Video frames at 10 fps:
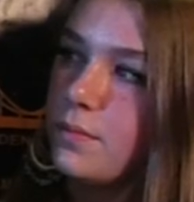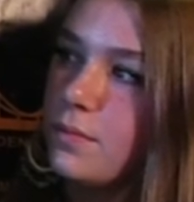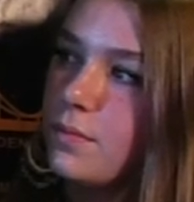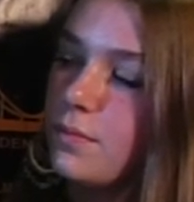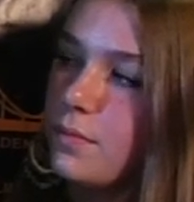
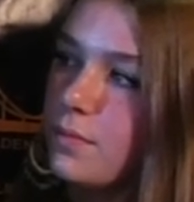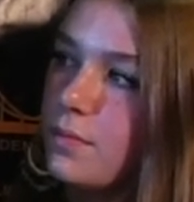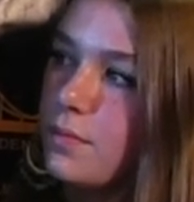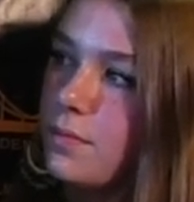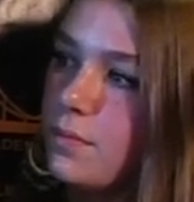
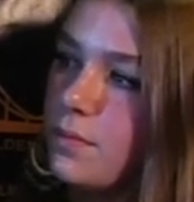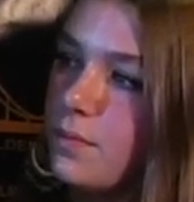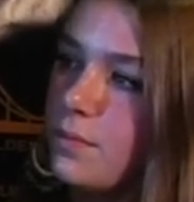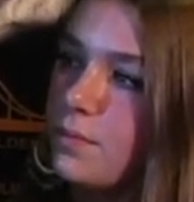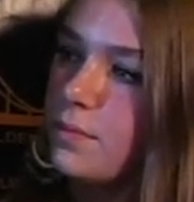
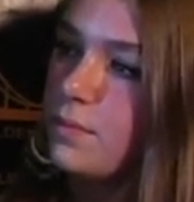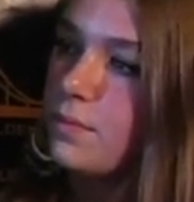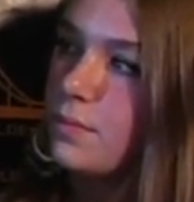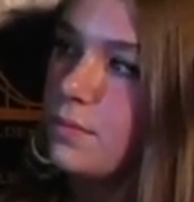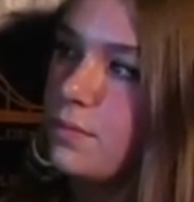
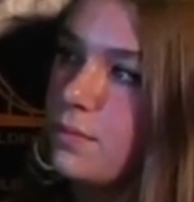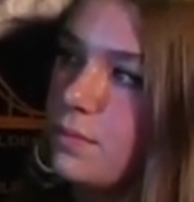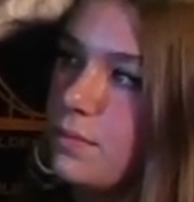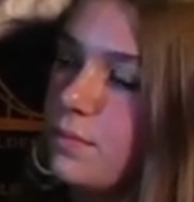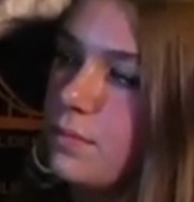
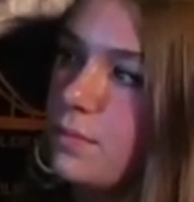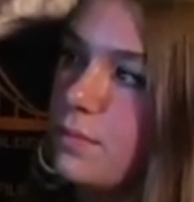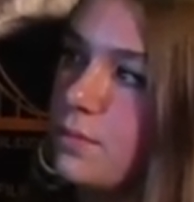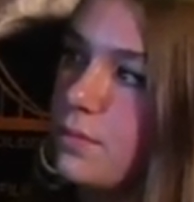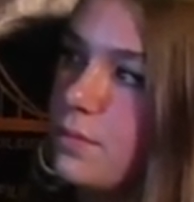
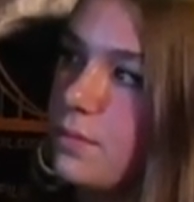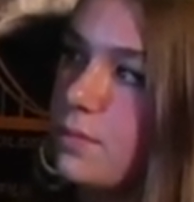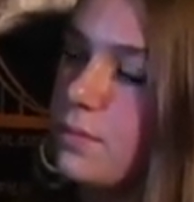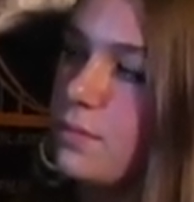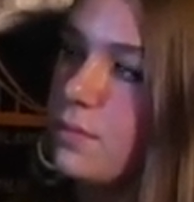No words are spoken by the person on screen.